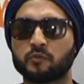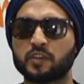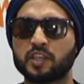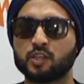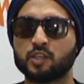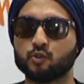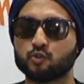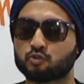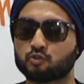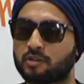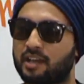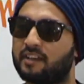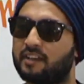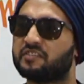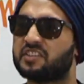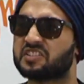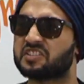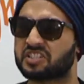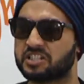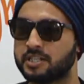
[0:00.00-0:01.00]
We used to
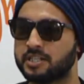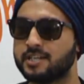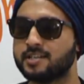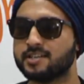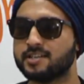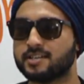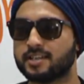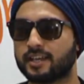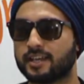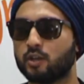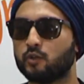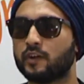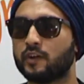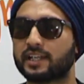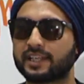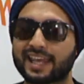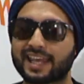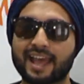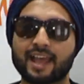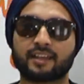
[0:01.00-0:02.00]
have this helluva
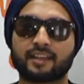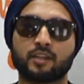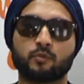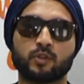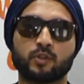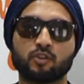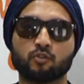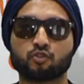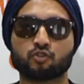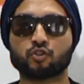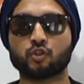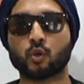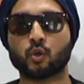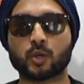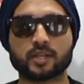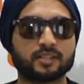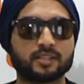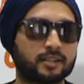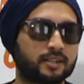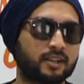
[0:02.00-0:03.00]
gang, and we used to
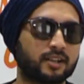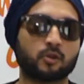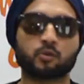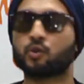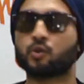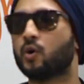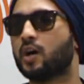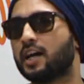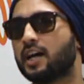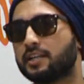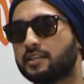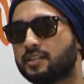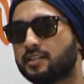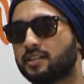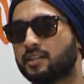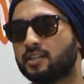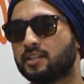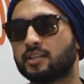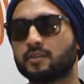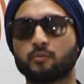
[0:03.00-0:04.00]
loiter around
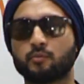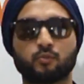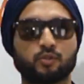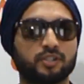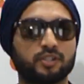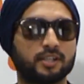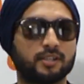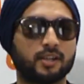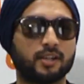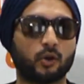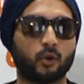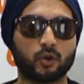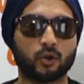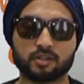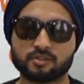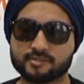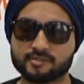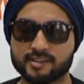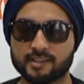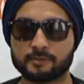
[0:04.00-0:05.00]
Guwahati, did
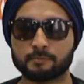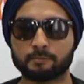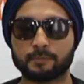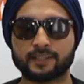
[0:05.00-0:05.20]
all shit.